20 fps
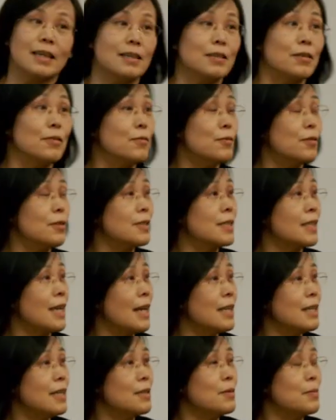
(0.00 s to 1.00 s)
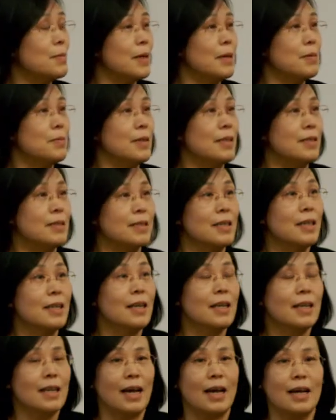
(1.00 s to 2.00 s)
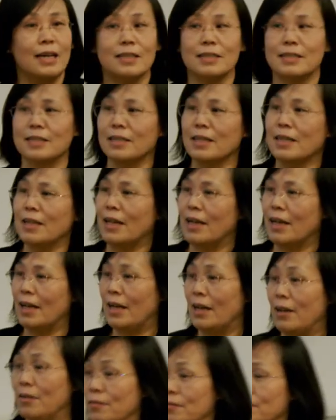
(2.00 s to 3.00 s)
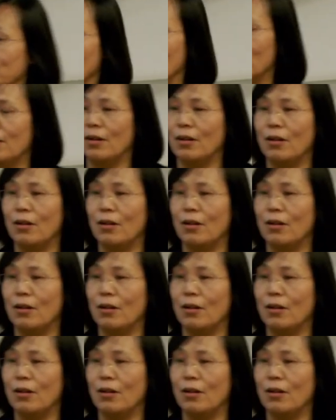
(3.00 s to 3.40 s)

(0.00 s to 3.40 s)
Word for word: uh, for scanning the babies has have a